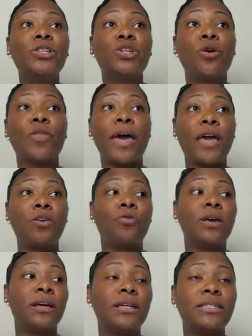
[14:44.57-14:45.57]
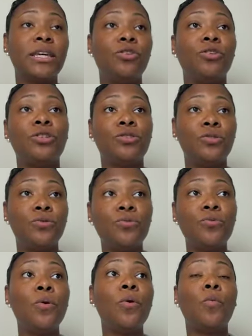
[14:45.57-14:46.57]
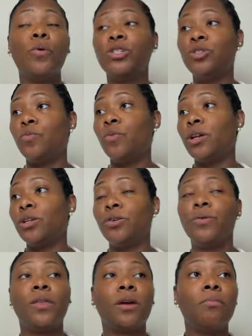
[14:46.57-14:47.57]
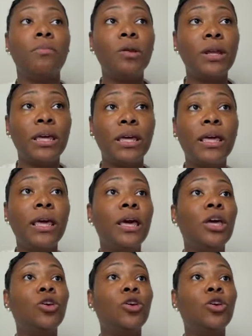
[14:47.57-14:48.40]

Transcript: so that you can continue to do what you want to do in the community.